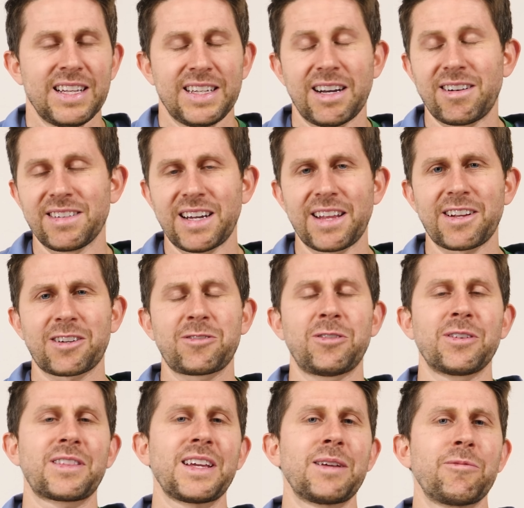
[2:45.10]
Now another
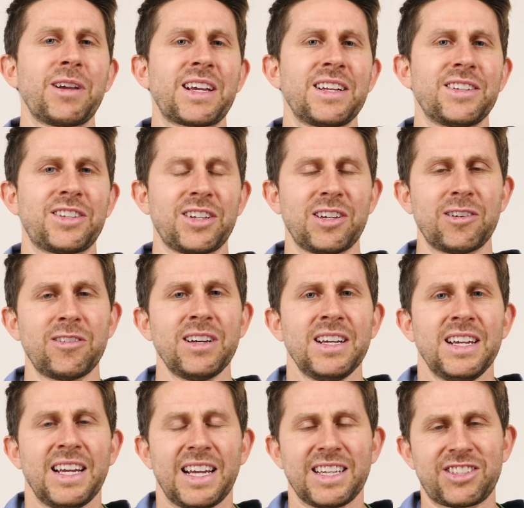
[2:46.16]
cool thing we can do
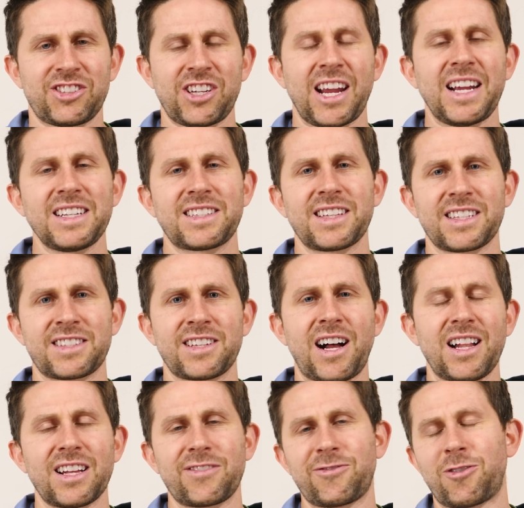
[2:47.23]
is change the
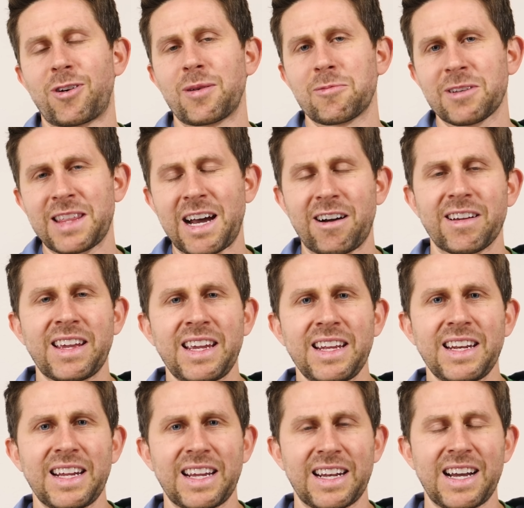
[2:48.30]
solid form without
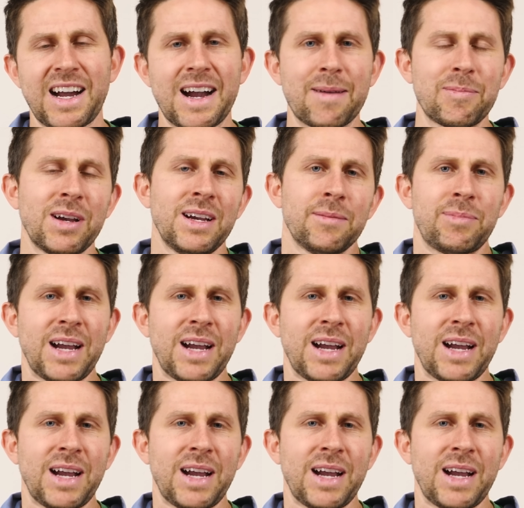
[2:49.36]
heating it up,